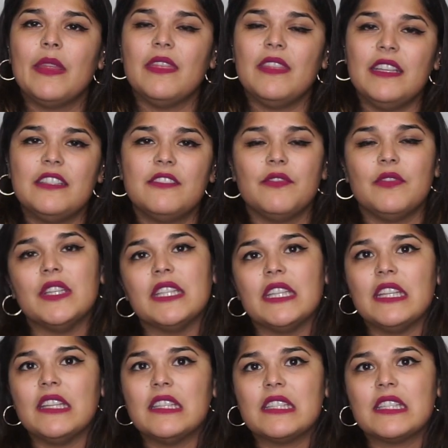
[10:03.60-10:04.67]
these
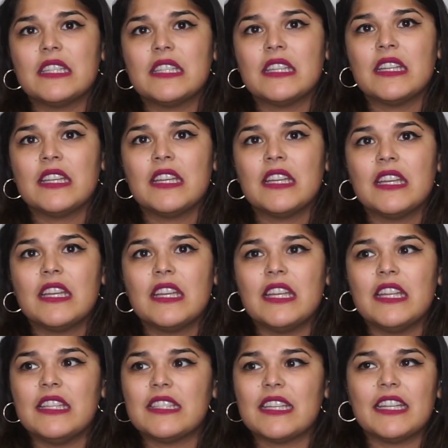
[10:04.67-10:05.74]
feelings
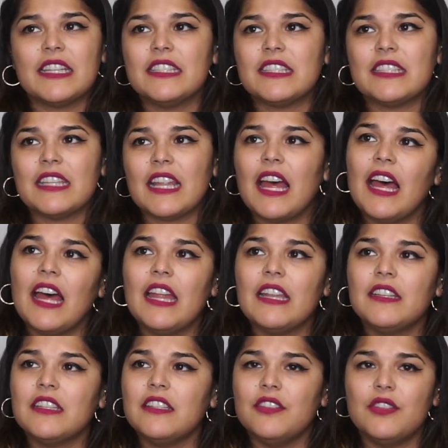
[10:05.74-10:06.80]
inside. It's
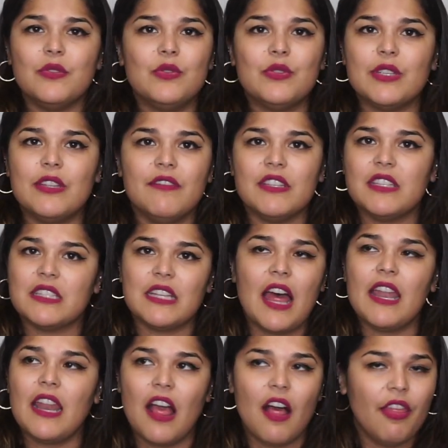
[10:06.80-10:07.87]
not conducive, it's
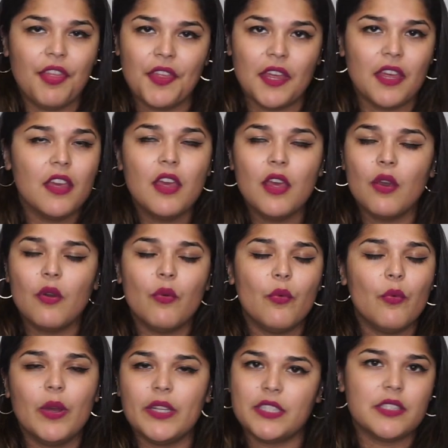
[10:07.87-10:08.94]
not healthy
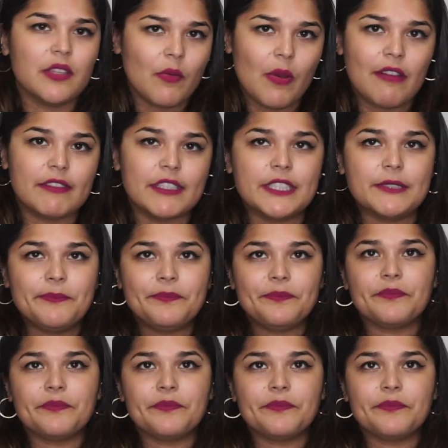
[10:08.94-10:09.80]
whatsoever.